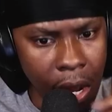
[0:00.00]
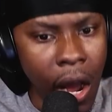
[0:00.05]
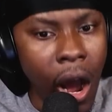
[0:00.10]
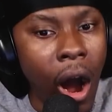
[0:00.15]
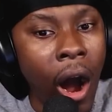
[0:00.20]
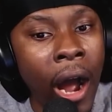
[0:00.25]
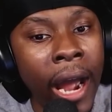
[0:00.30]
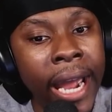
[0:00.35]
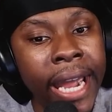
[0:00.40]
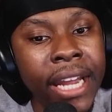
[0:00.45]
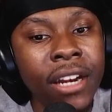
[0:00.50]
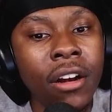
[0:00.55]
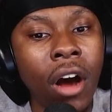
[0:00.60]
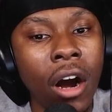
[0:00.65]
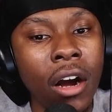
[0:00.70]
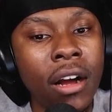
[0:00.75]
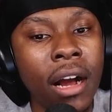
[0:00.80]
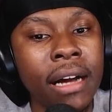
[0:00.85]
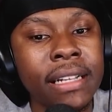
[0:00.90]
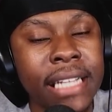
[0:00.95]
Alright, now
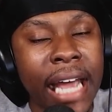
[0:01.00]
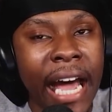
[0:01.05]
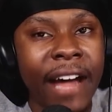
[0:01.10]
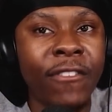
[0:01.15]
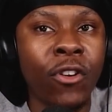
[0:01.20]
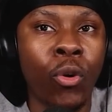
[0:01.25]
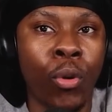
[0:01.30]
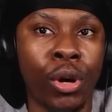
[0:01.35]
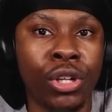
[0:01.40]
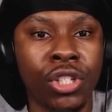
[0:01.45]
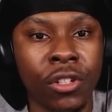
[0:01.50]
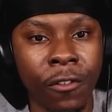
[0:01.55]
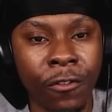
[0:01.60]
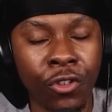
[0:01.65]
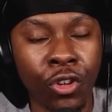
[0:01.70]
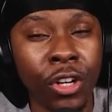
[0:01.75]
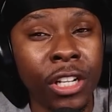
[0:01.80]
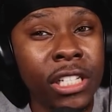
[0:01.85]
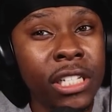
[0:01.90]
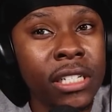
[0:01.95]
guys, I have a question for
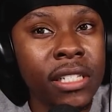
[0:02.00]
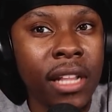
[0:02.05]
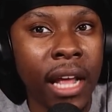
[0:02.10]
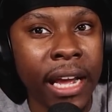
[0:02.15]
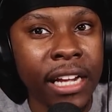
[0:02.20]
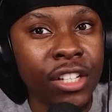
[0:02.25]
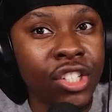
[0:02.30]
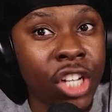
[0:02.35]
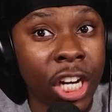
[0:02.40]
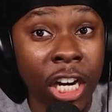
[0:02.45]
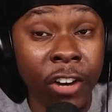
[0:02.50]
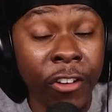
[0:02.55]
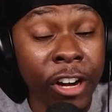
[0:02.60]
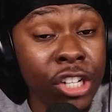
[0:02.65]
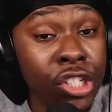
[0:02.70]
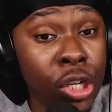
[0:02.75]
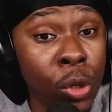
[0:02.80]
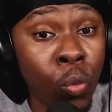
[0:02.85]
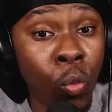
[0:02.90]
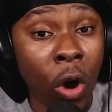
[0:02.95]
you. This is like
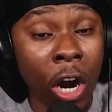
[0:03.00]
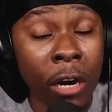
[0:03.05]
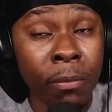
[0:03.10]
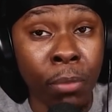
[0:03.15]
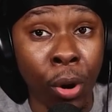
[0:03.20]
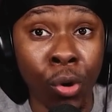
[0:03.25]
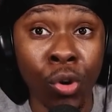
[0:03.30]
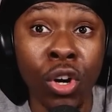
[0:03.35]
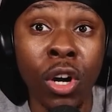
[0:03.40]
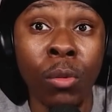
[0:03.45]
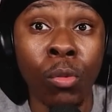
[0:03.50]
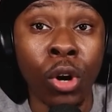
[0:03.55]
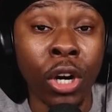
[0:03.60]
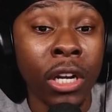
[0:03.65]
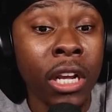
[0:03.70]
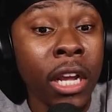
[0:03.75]
generation one Pokemon.